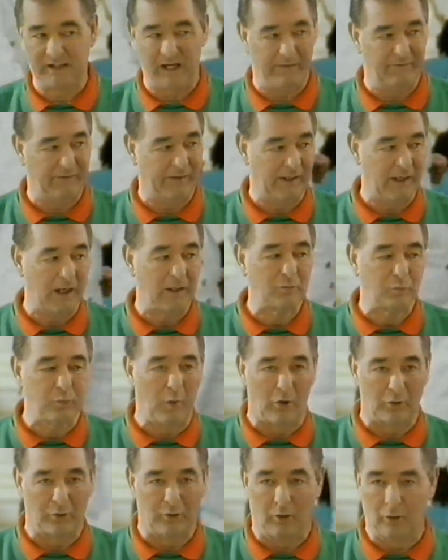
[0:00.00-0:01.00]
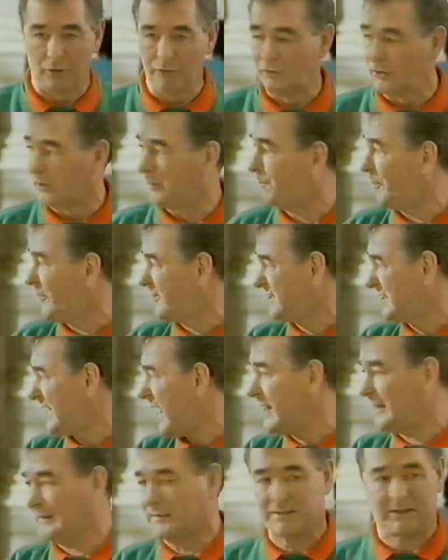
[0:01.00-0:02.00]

Besides a salary and bonuses of over